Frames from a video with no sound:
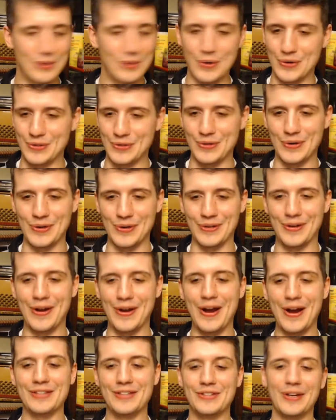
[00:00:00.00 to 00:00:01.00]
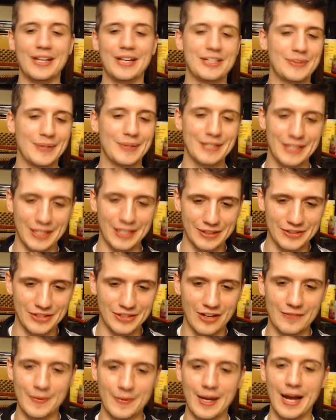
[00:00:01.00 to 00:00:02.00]
Cool. All right, so I guess we can kick this
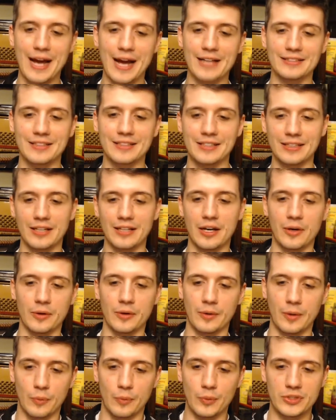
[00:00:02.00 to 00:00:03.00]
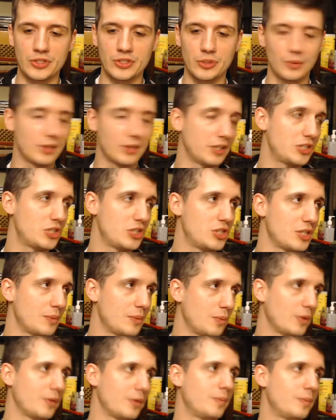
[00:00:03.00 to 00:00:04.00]
off by asking, what's your
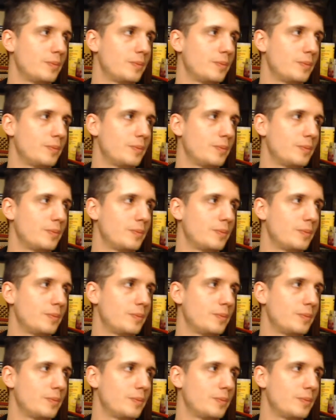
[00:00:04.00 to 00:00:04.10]
relationship with?